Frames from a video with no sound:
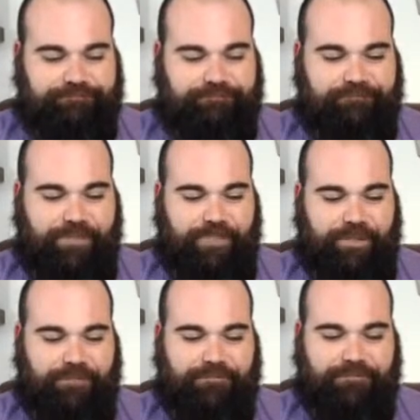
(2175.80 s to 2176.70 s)

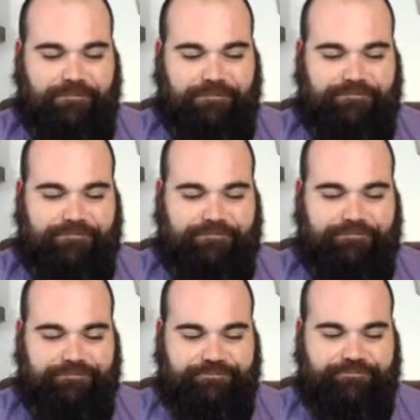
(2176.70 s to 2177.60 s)

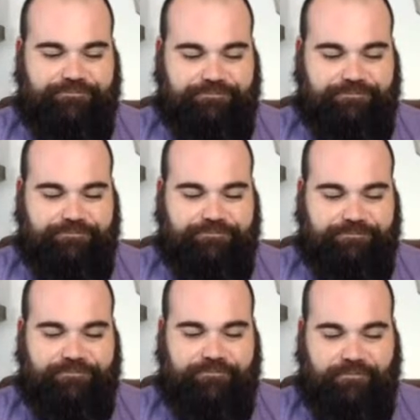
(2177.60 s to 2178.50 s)

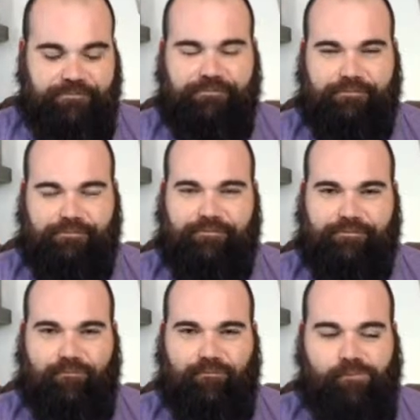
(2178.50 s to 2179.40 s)

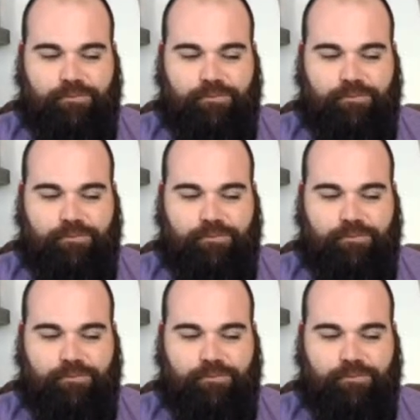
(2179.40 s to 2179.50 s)
This person isn't speaking.